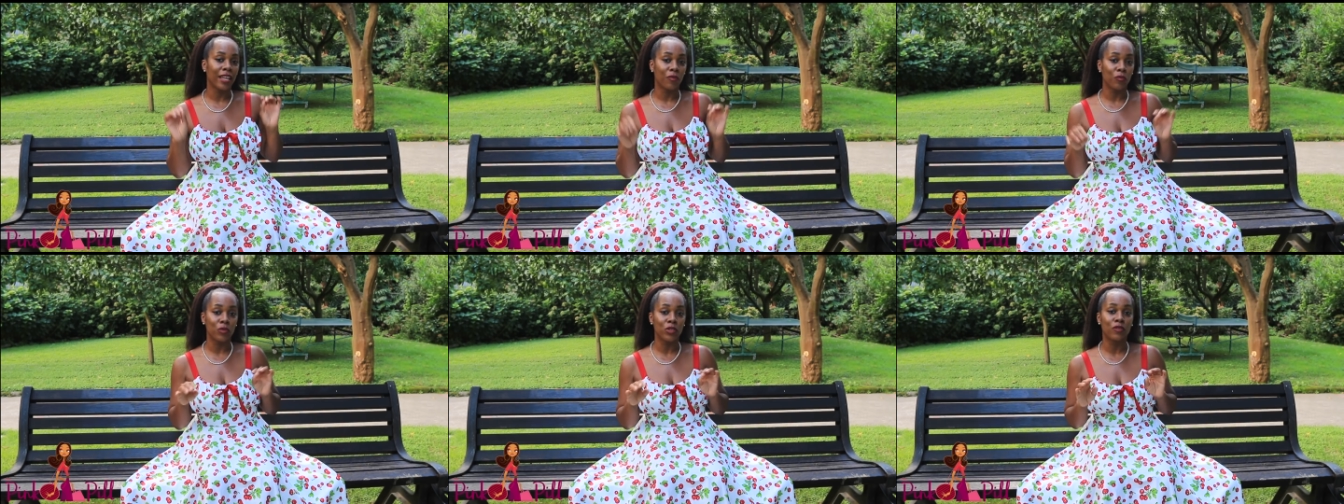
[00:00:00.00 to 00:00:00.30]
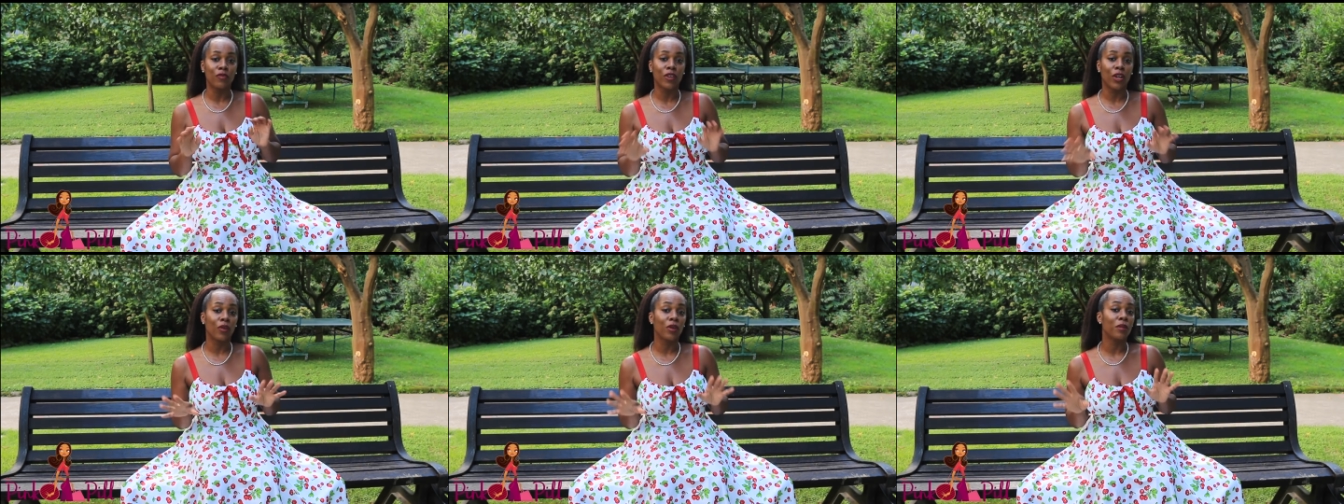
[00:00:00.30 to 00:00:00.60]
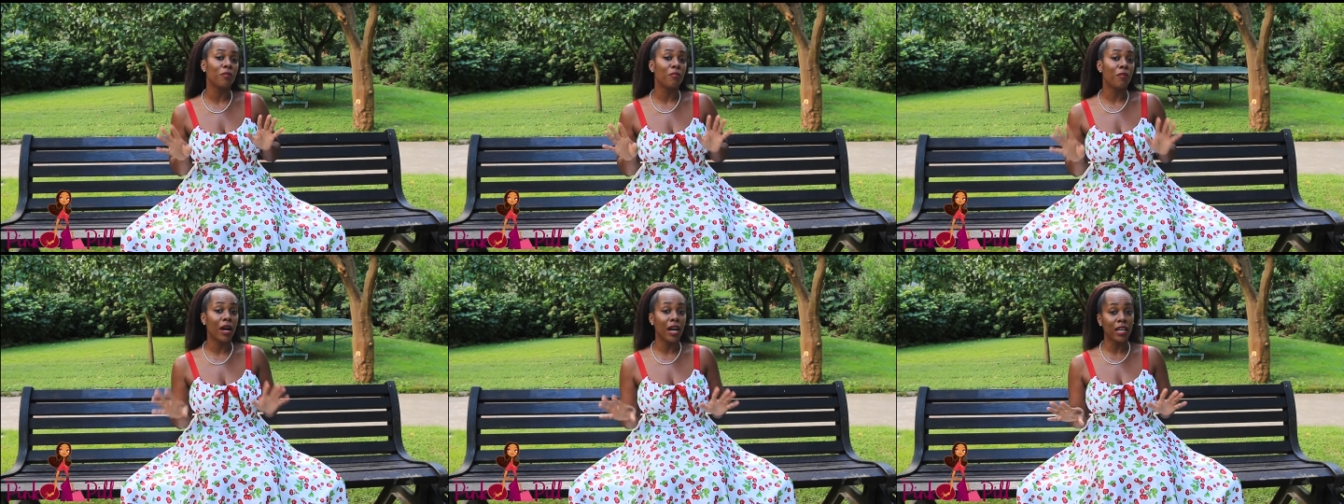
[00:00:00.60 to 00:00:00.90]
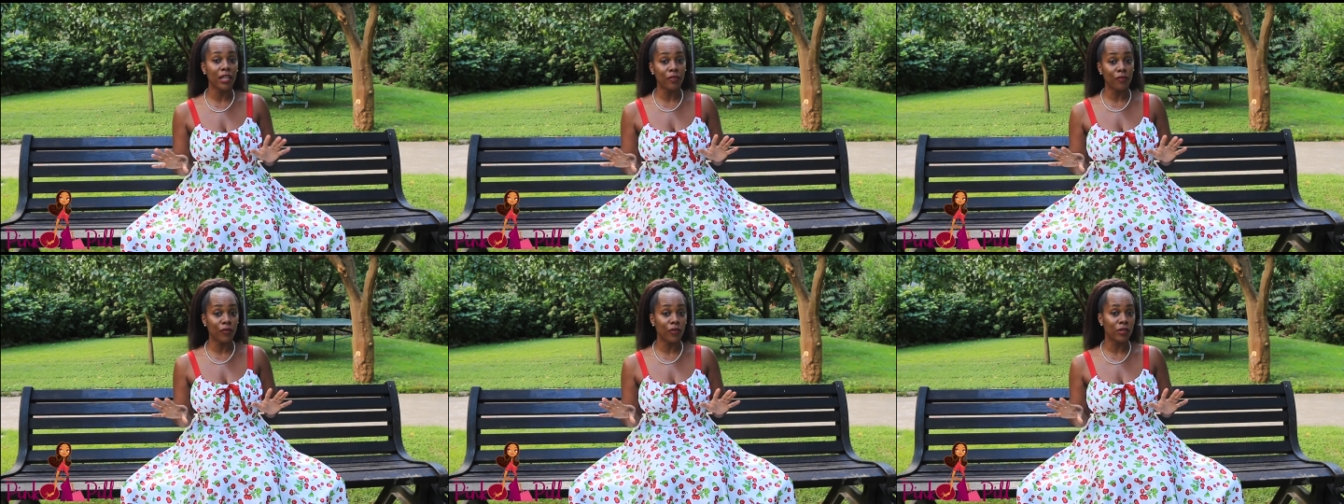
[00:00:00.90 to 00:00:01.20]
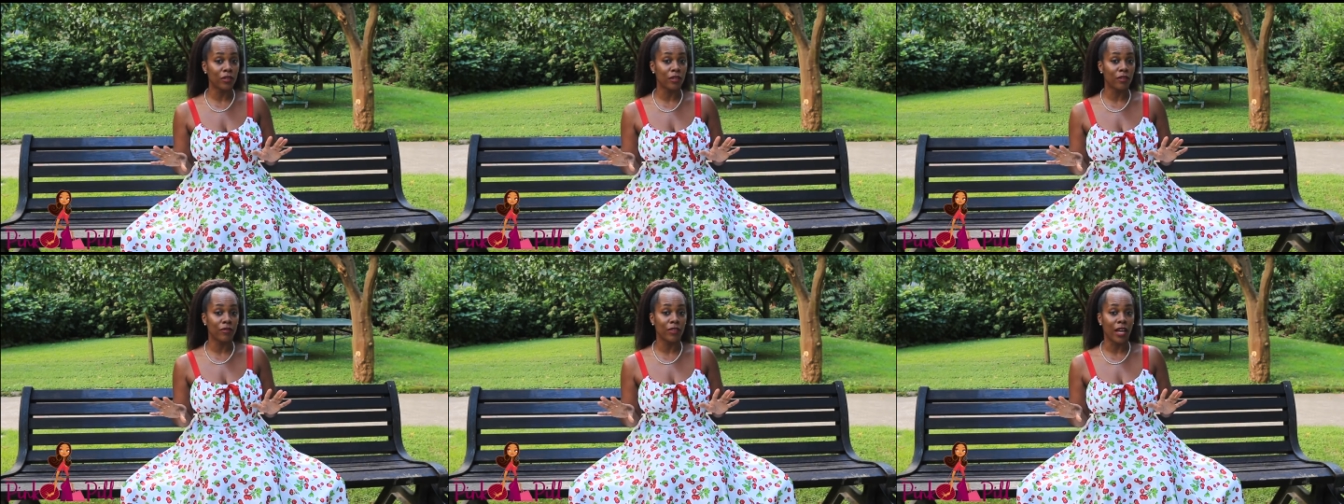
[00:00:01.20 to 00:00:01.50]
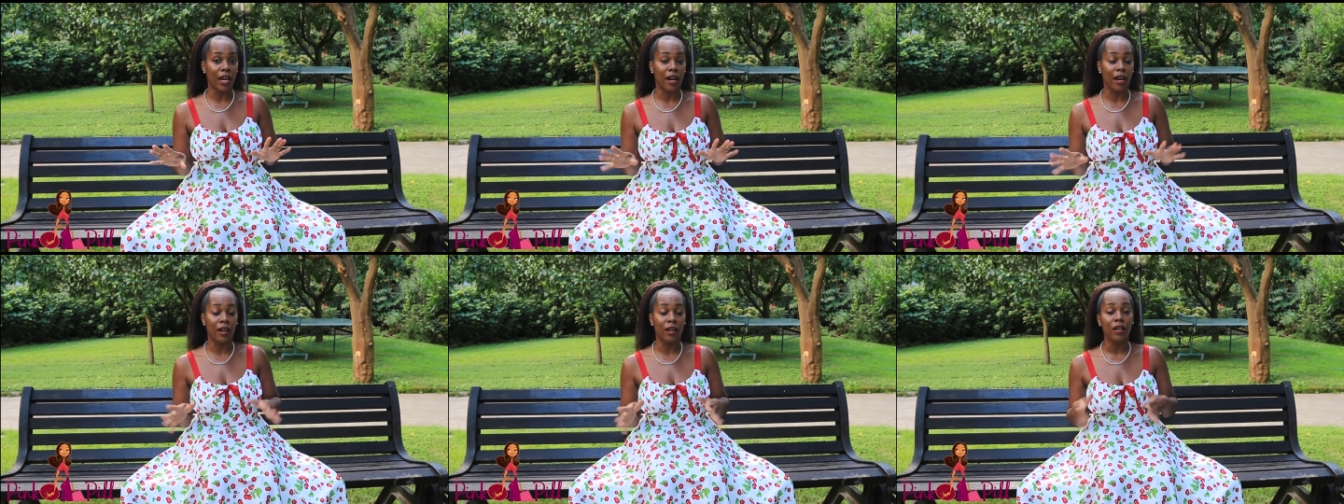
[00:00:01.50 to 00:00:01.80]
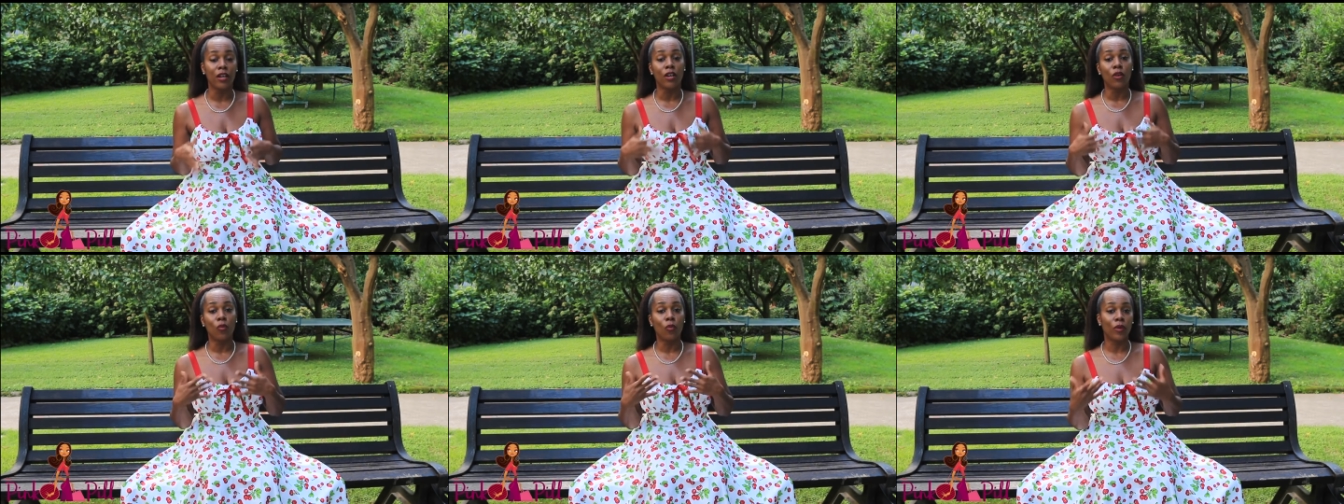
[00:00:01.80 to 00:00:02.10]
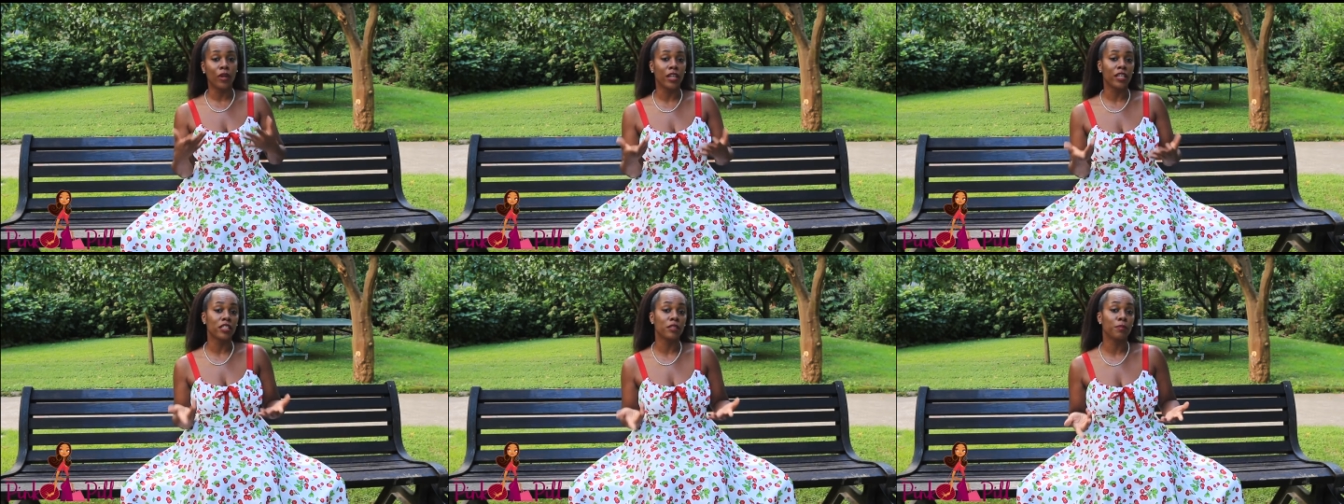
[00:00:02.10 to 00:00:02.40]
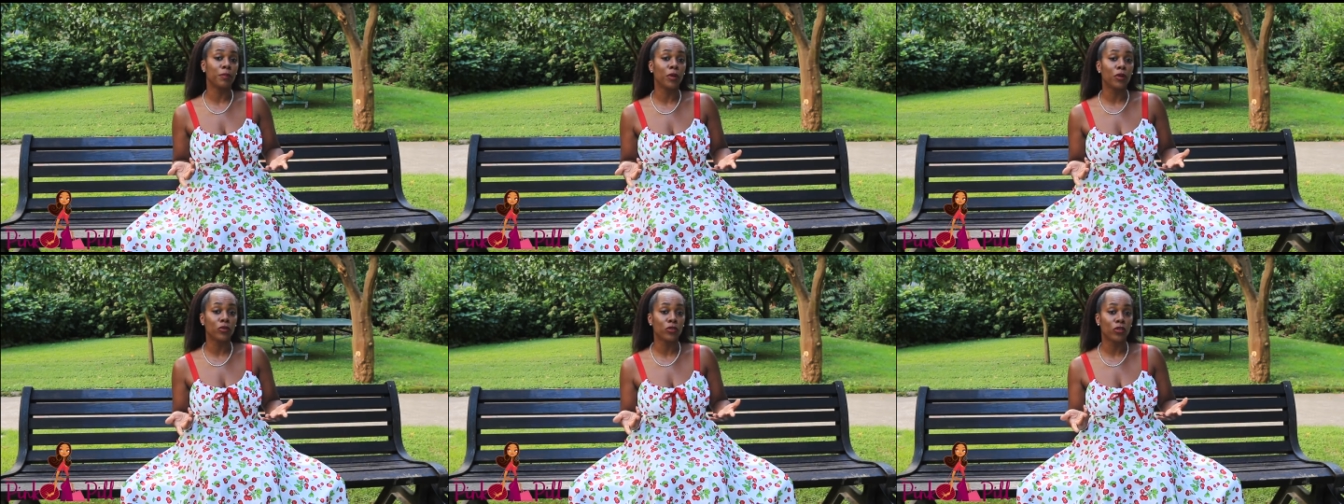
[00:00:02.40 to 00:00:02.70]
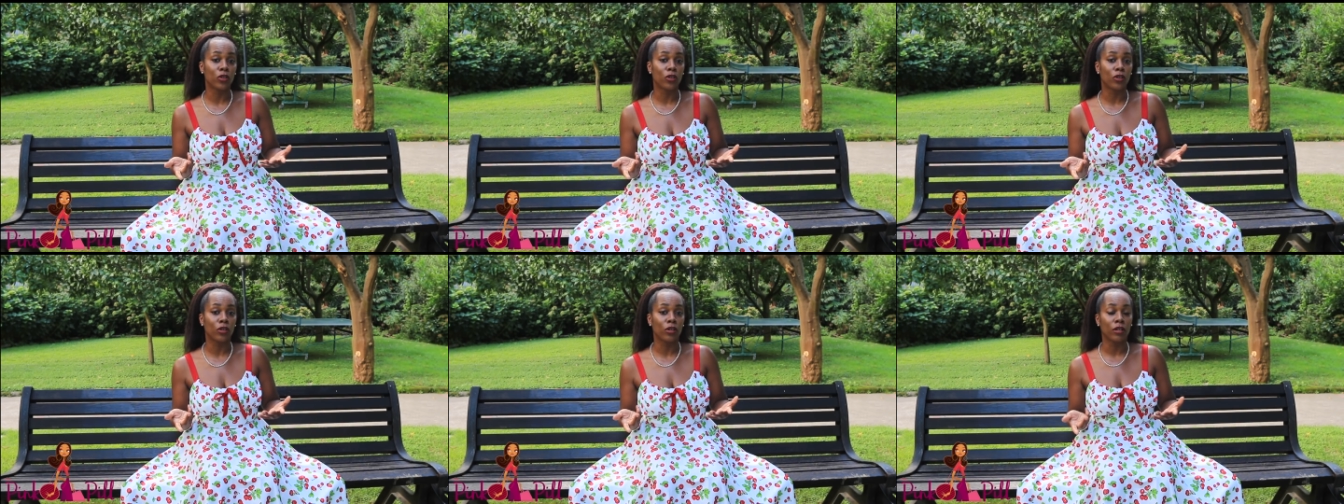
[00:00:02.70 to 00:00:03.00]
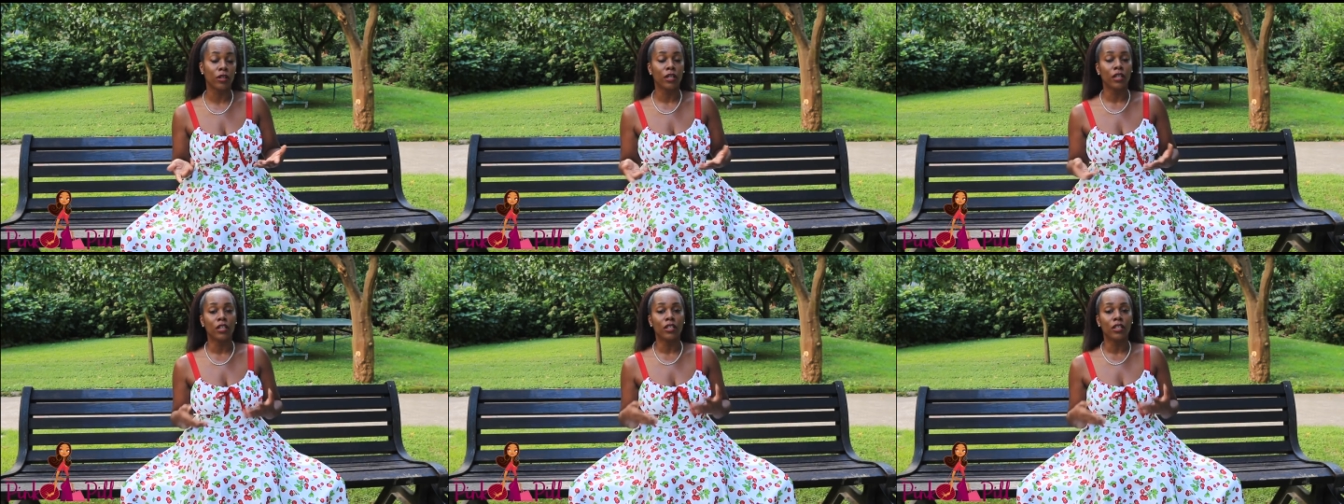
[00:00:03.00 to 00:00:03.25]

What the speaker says: was very mindful of that when I spoke to her.